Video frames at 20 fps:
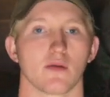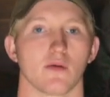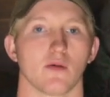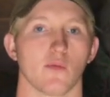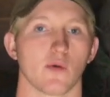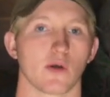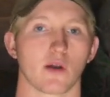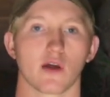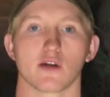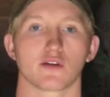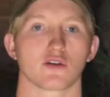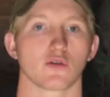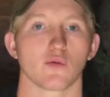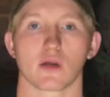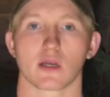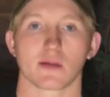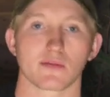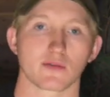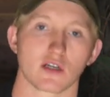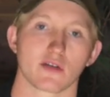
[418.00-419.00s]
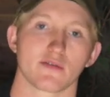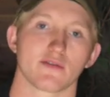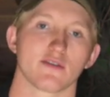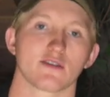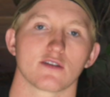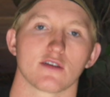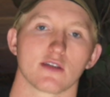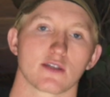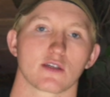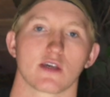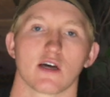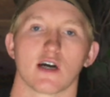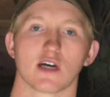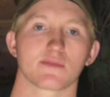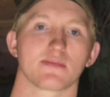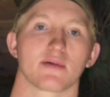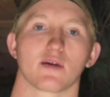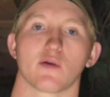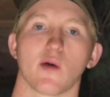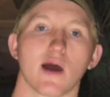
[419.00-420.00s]
one hunter, one observer. So it's a
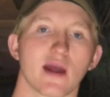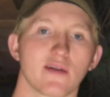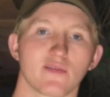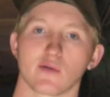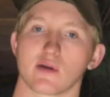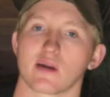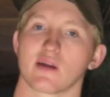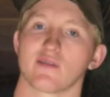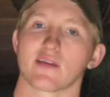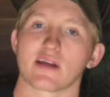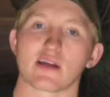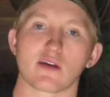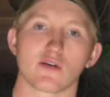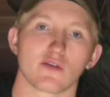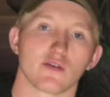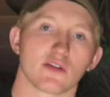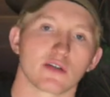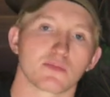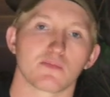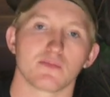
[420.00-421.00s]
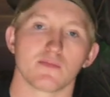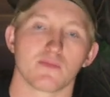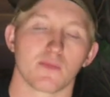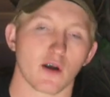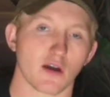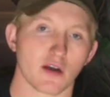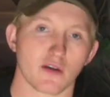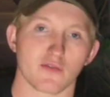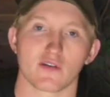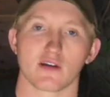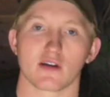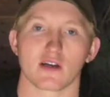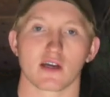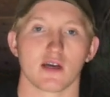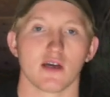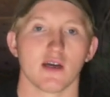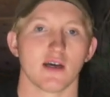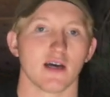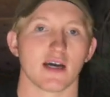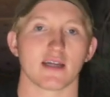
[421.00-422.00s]
husband, a wife, or whatever. They go to the park for
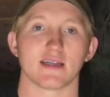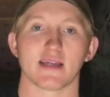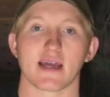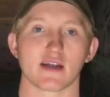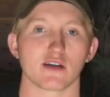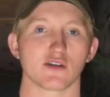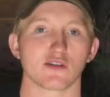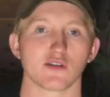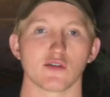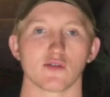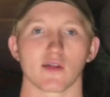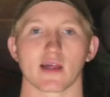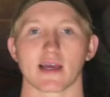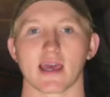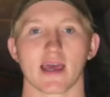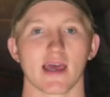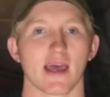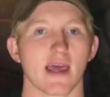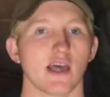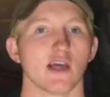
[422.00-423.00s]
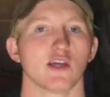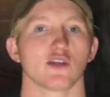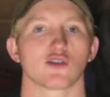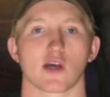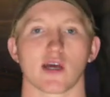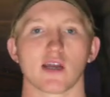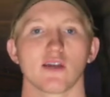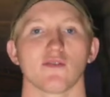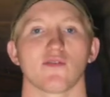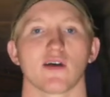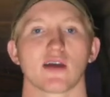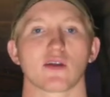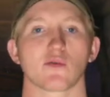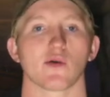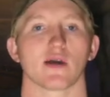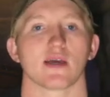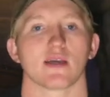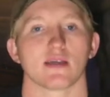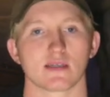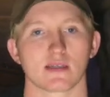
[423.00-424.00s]
a day or two. Like, try to find
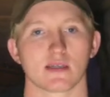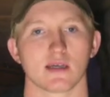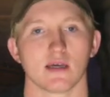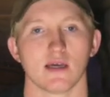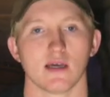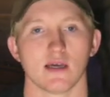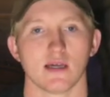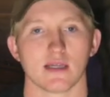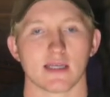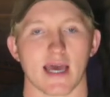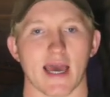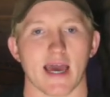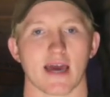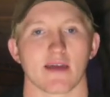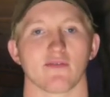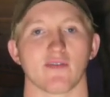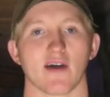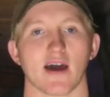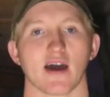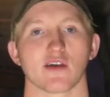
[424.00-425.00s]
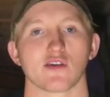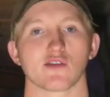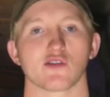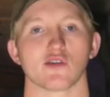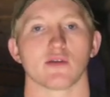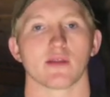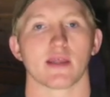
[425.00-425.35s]
ways to add value to